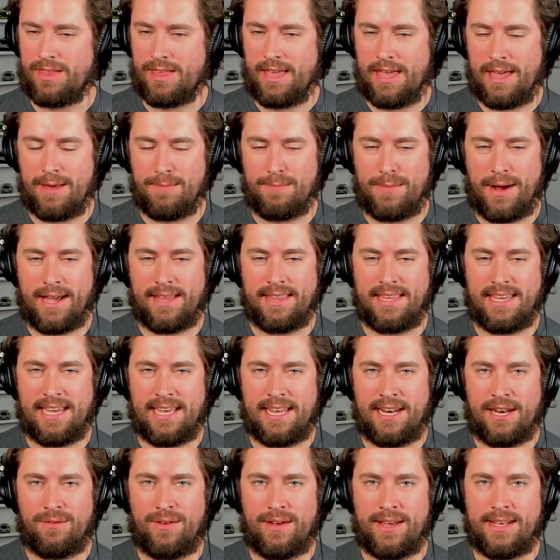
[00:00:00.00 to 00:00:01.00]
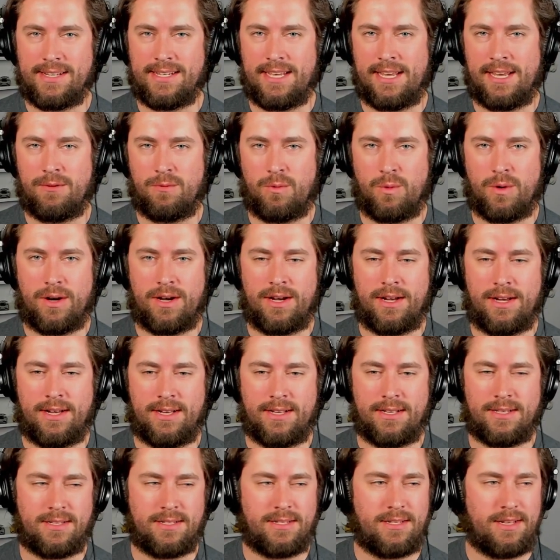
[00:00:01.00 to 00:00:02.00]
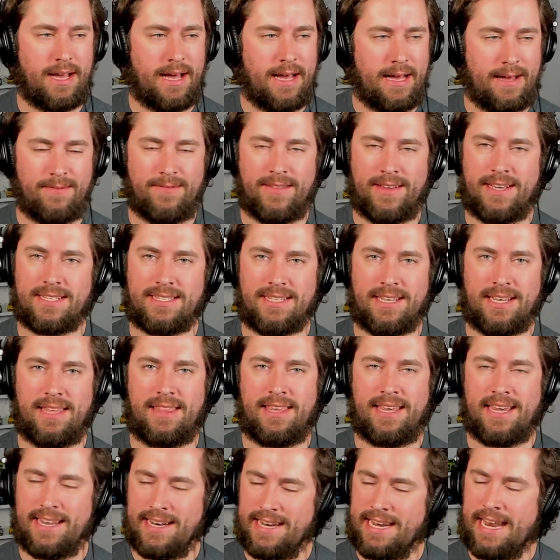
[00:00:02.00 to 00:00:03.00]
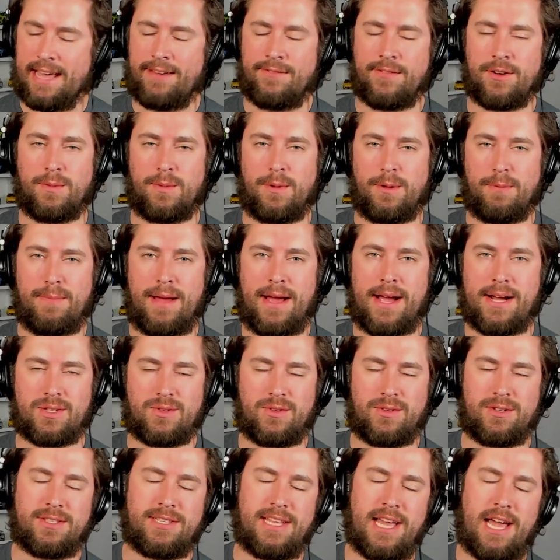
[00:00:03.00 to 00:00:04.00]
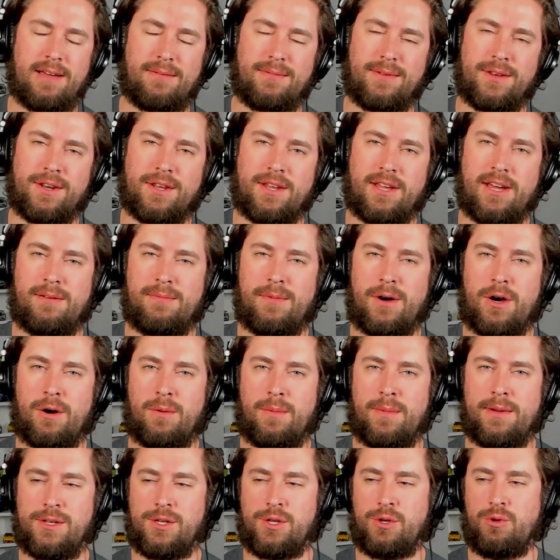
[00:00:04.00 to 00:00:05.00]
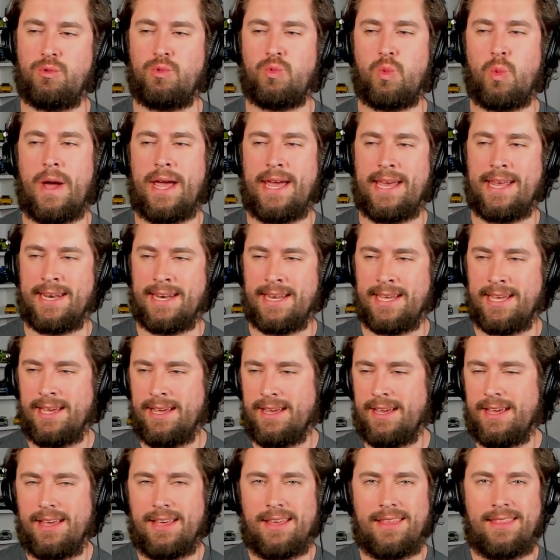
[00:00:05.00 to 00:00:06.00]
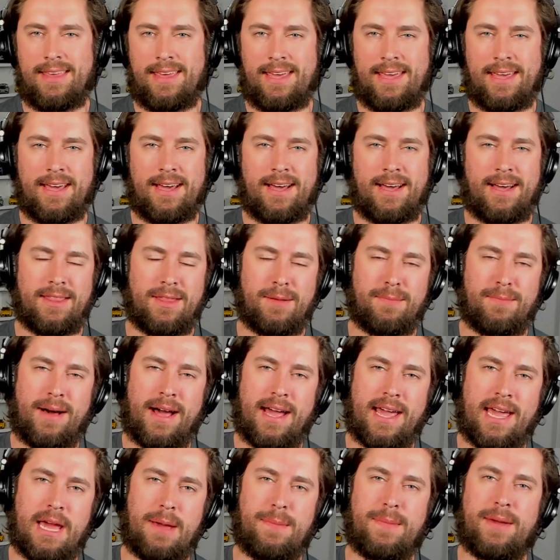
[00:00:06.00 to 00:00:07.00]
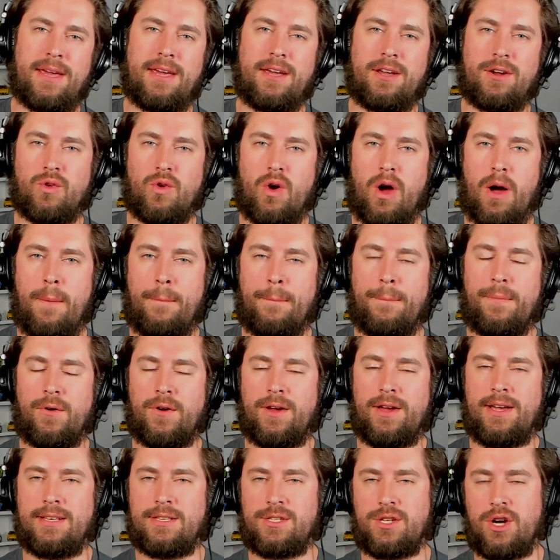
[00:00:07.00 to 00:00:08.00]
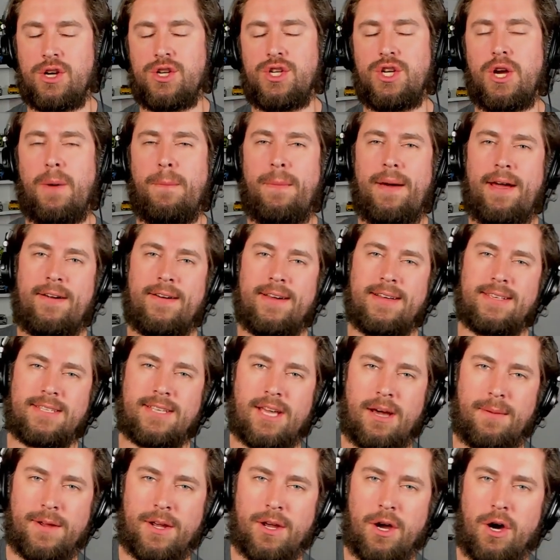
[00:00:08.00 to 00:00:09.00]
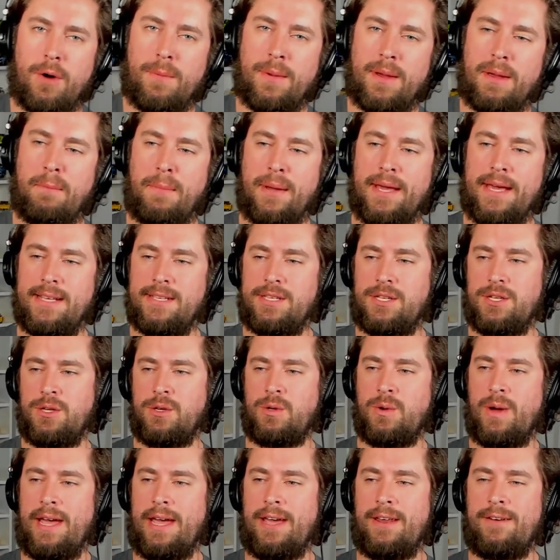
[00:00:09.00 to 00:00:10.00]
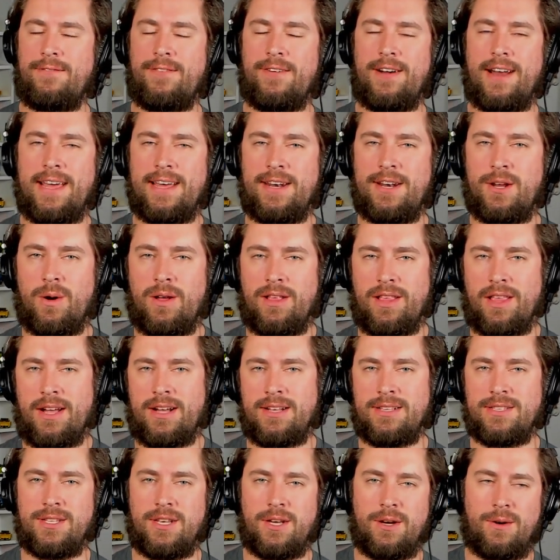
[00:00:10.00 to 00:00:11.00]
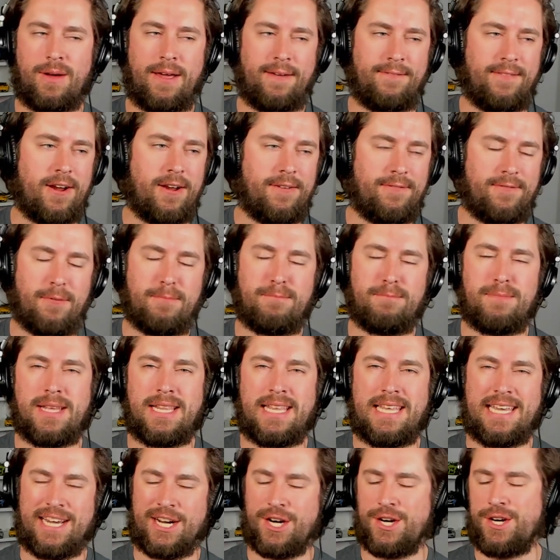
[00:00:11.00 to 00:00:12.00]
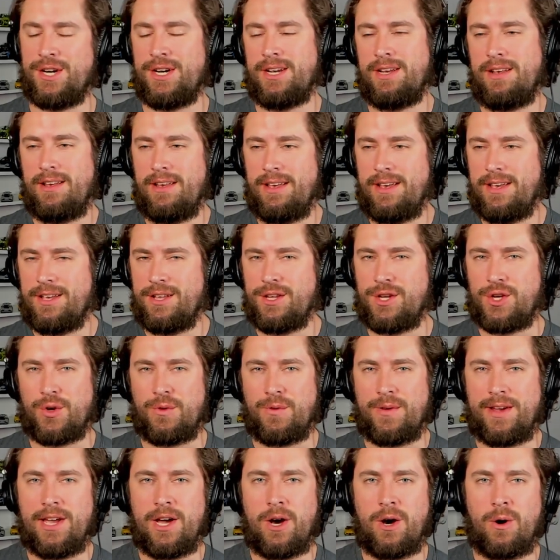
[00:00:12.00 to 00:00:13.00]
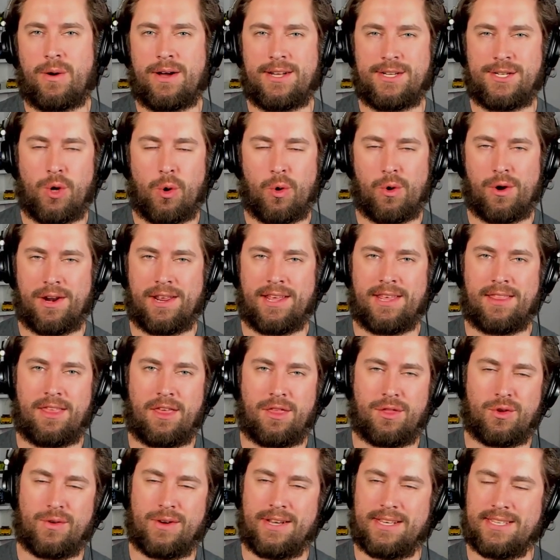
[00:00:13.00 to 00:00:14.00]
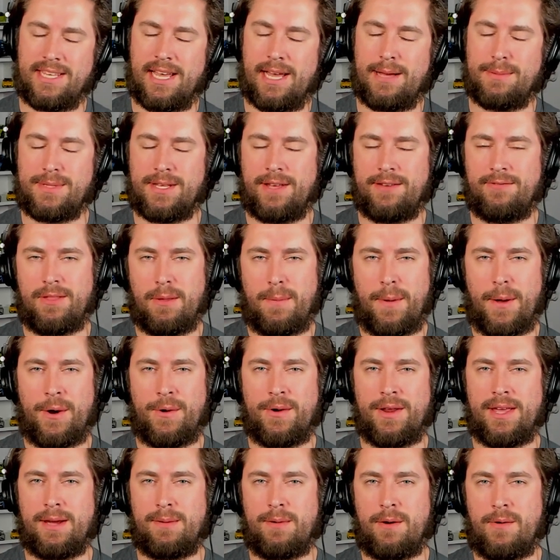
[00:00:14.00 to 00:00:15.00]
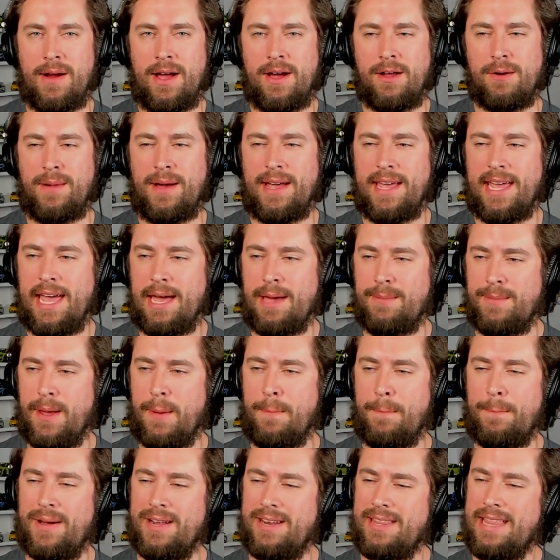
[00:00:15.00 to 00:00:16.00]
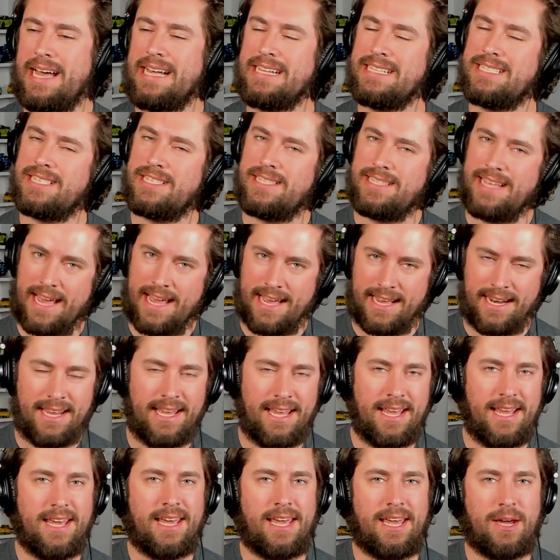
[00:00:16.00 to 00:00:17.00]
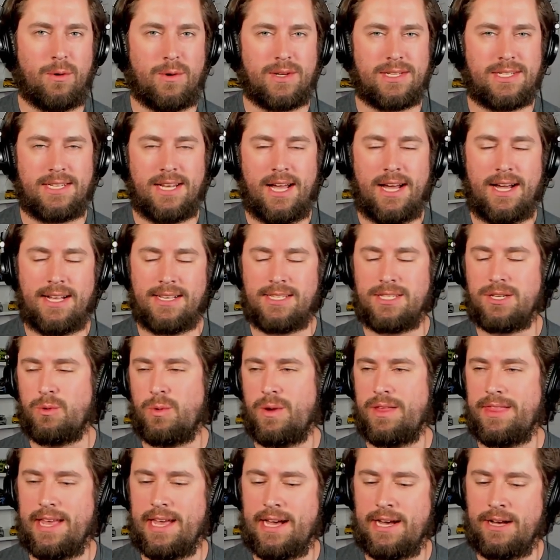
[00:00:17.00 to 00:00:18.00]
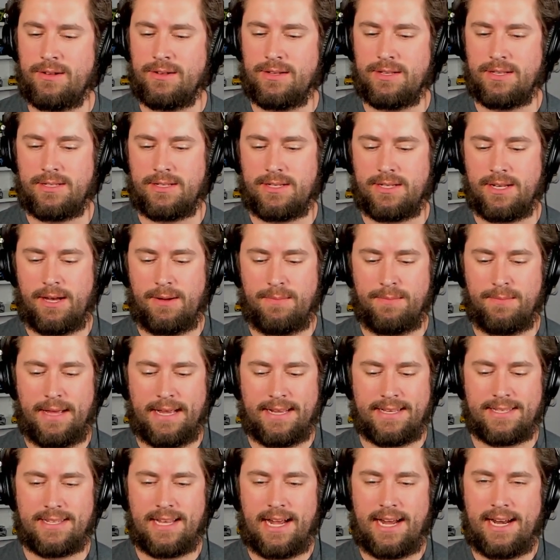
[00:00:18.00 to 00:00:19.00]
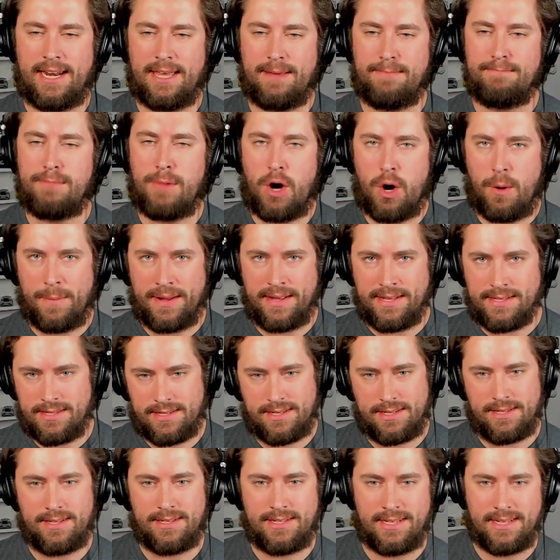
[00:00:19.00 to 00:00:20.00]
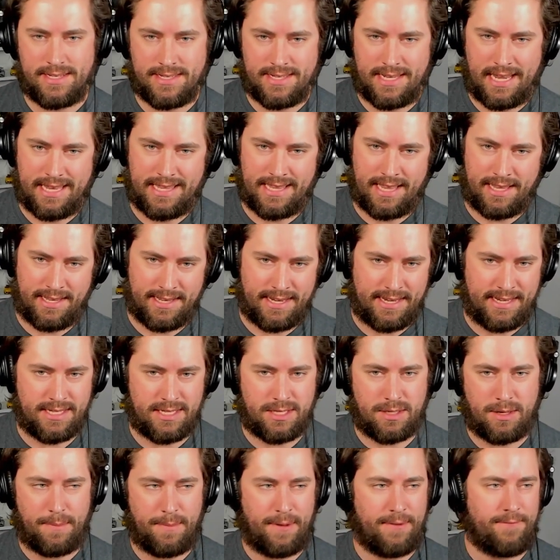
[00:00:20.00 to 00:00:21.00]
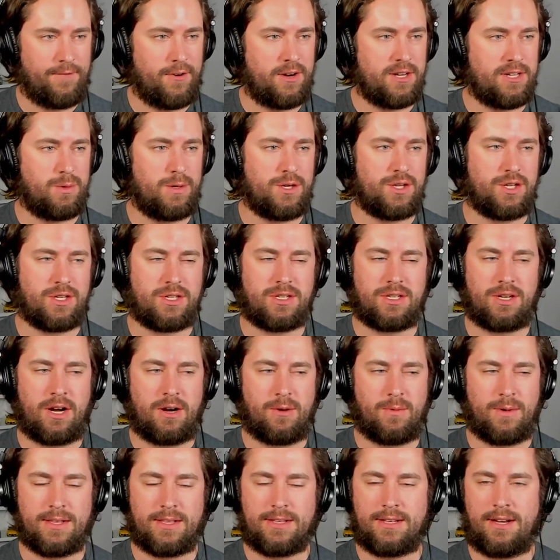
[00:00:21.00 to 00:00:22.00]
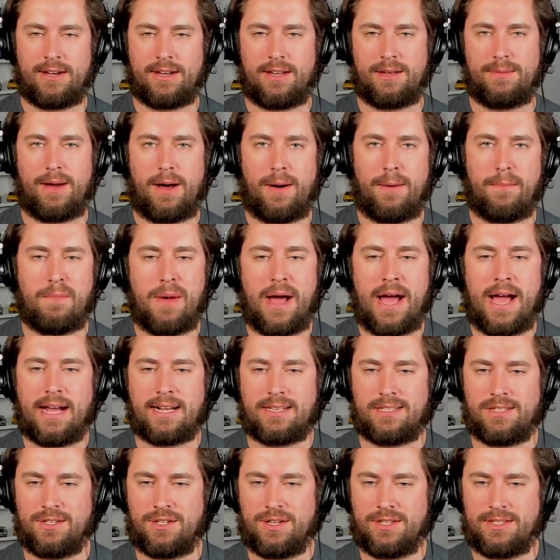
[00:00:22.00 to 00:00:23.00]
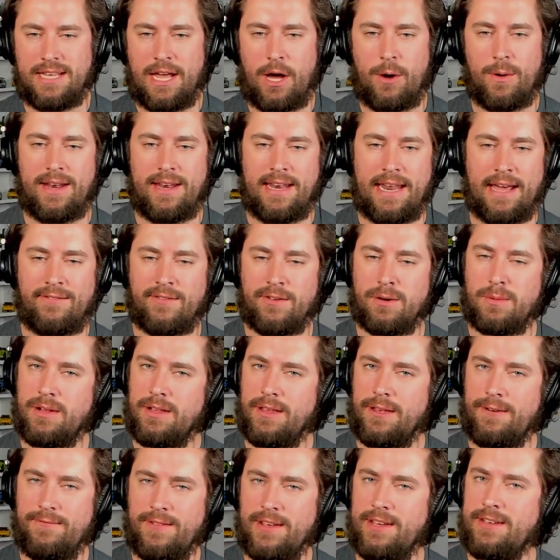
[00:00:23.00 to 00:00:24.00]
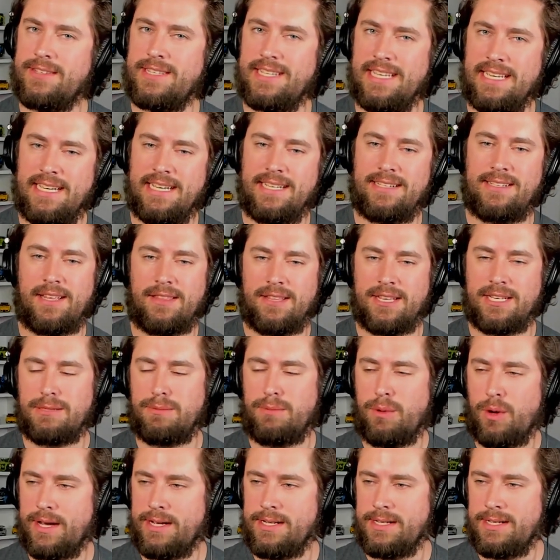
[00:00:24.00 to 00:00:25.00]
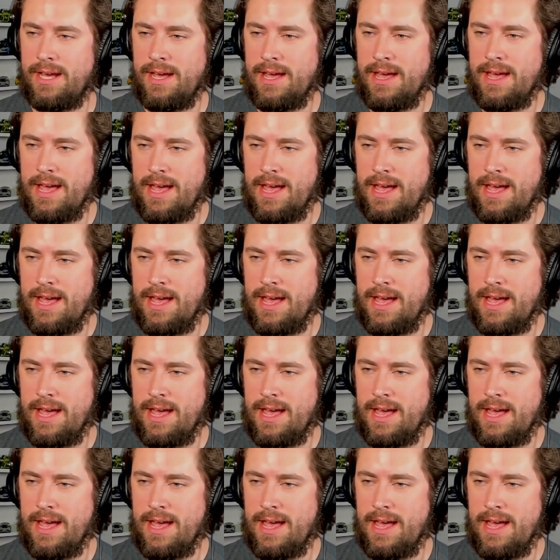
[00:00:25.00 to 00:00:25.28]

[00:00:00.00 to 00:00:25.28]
And by the end of it, it was obviously the inevitable Max Verstappen to come home and to win the Miami Grand Prix. Sergio Perez coming home in P2, and Fernando Alonso, a very familiar trio adorning the three steps of the podium around Miami. But that said, it was not without some exciting moments, to say the least. I mean, first we should start with talking about Max and just how inevitable it feels he is at this point.